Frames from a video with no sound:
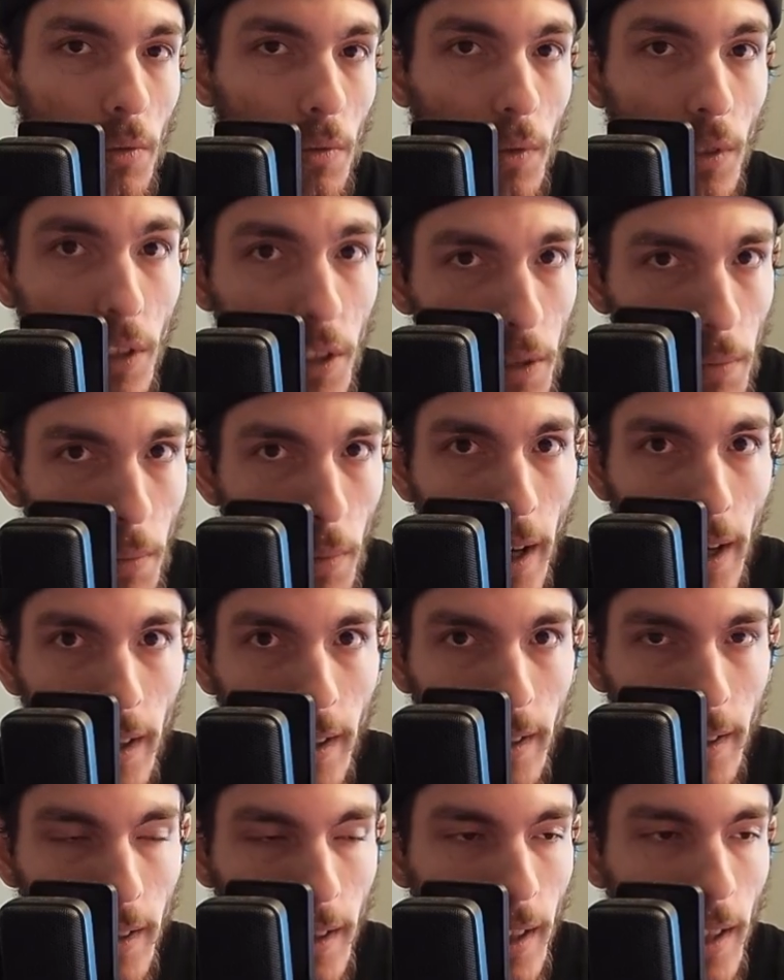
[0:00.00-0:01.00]
fleece
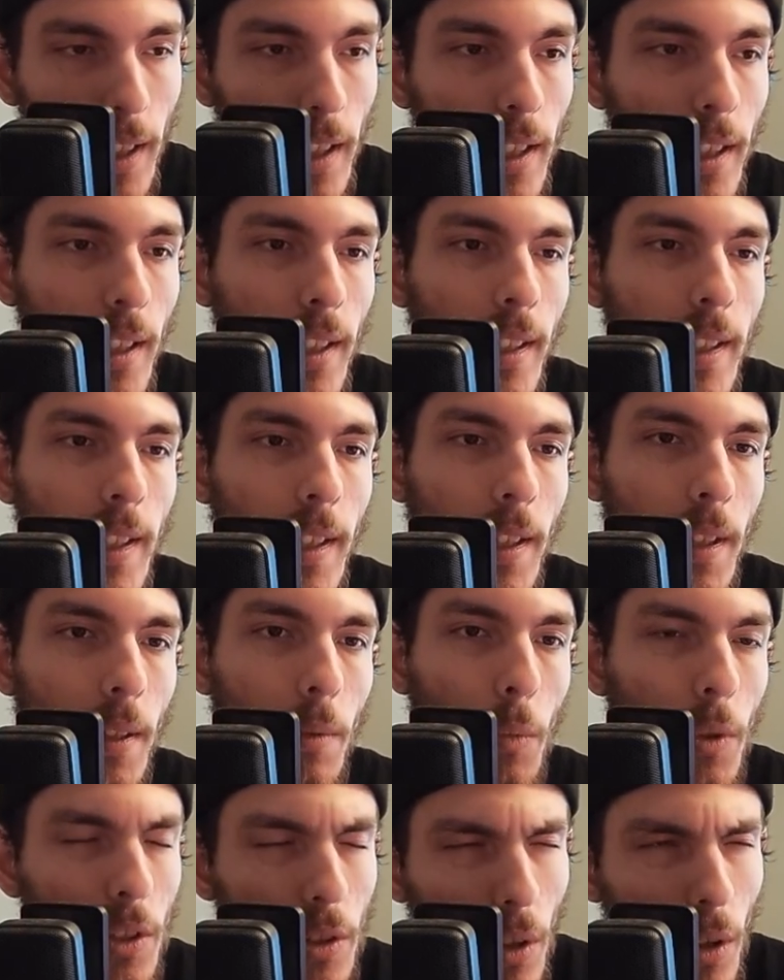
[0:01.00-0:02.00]
back, uh,
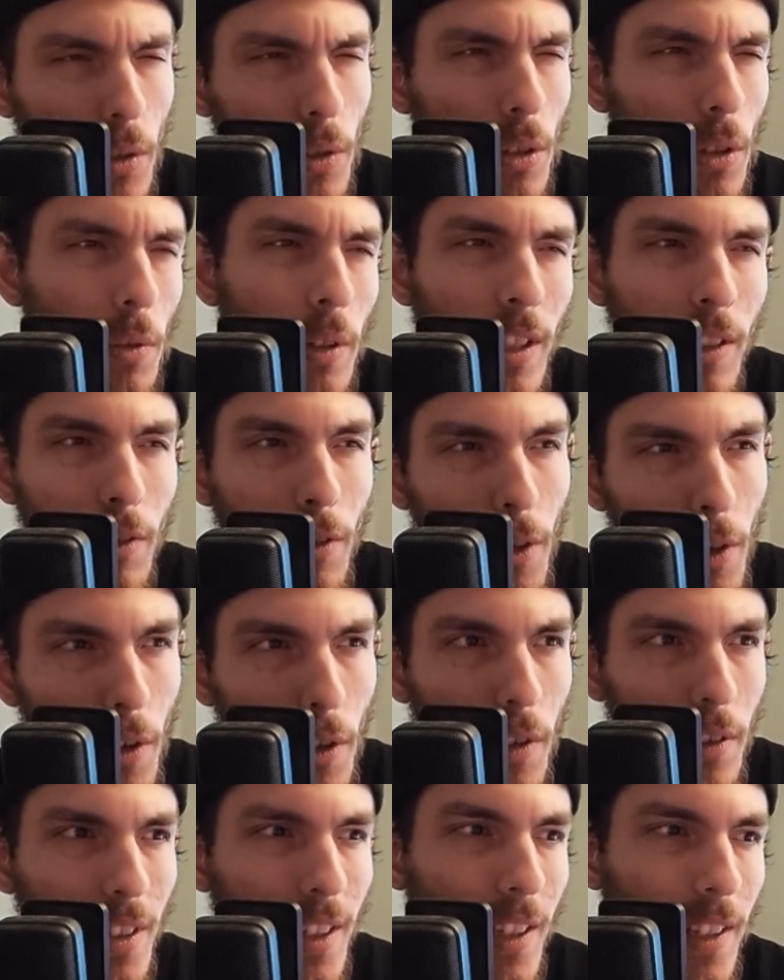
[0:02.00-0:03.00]
which also in
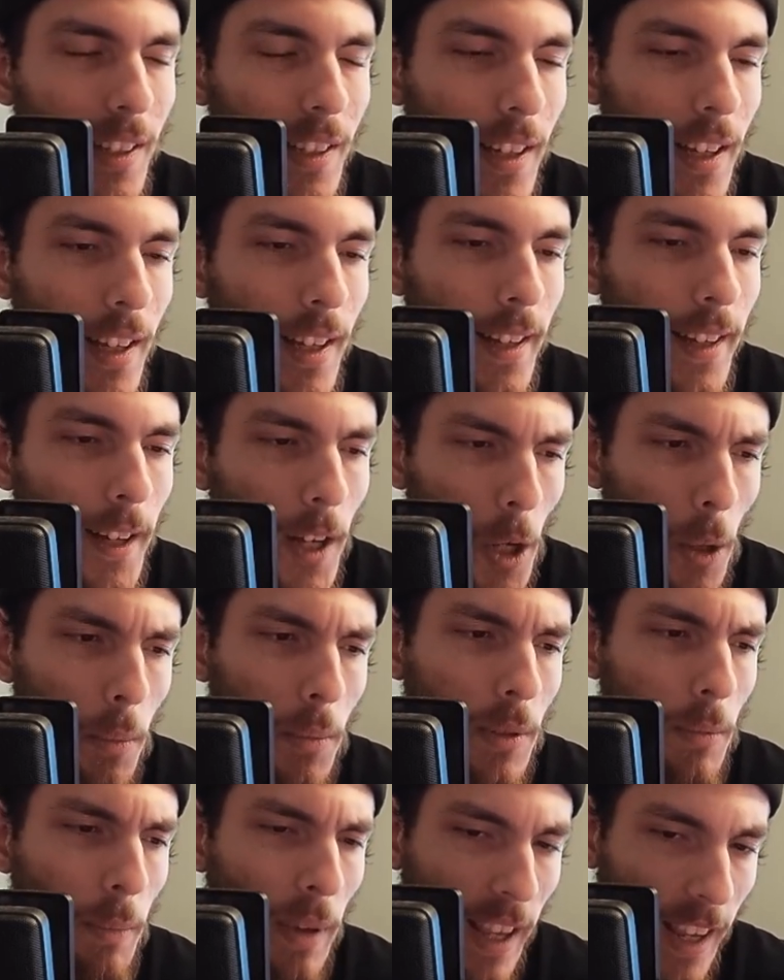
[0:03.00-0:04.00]
turn like
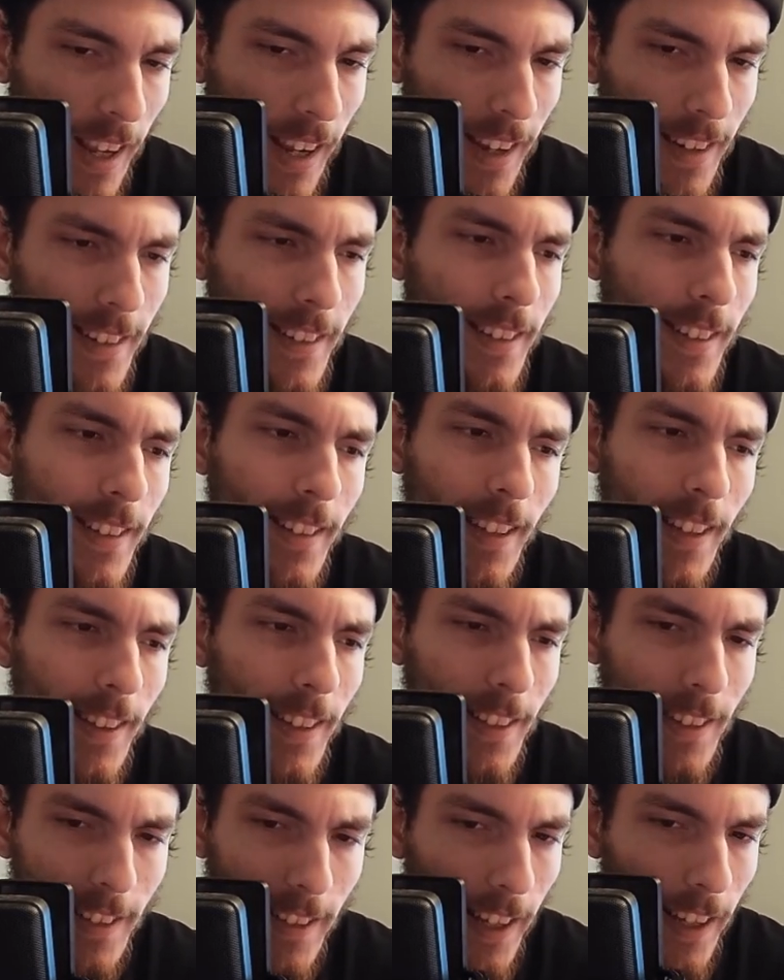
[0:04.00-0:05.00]
helps Pan and, and like
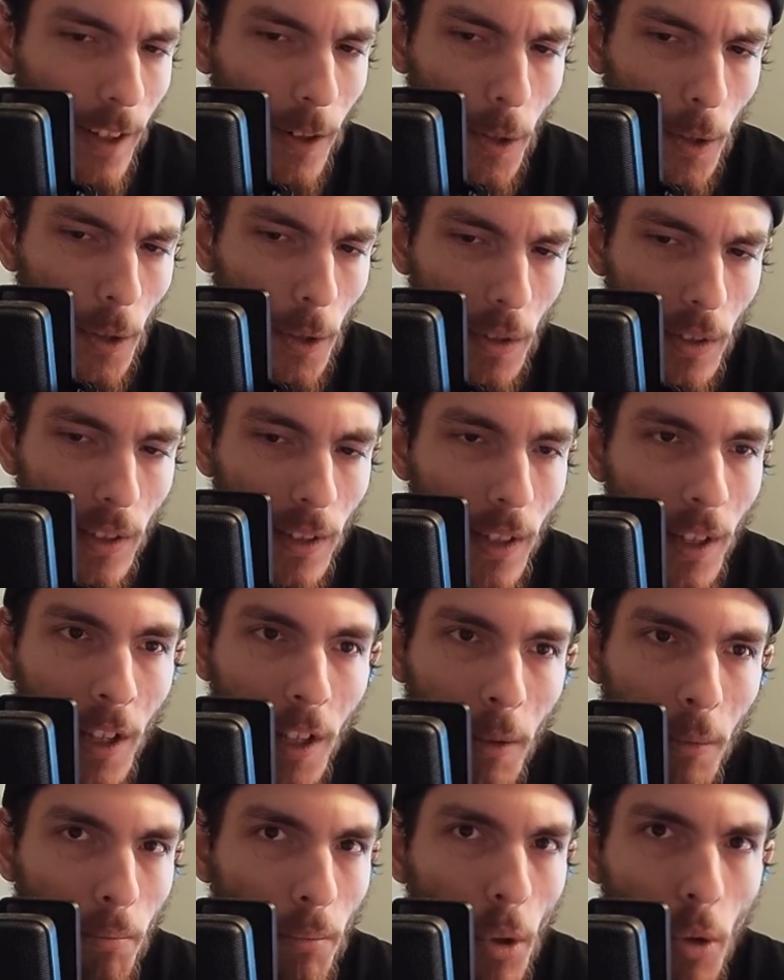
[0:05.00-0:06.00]
the satyrs
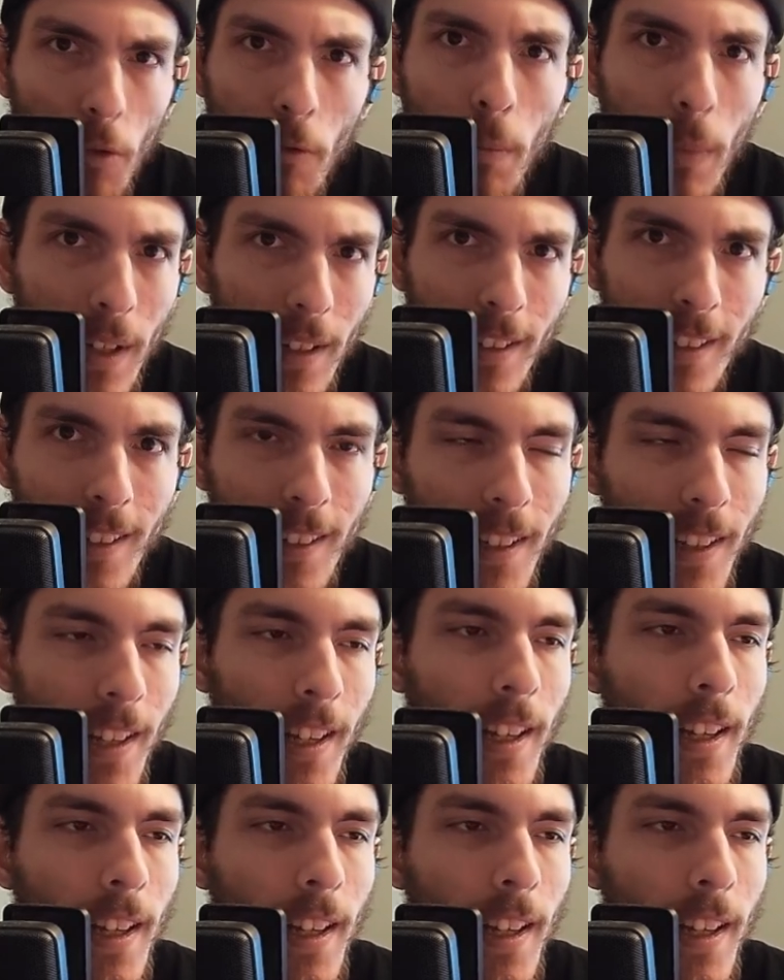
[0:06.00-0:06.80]
movement.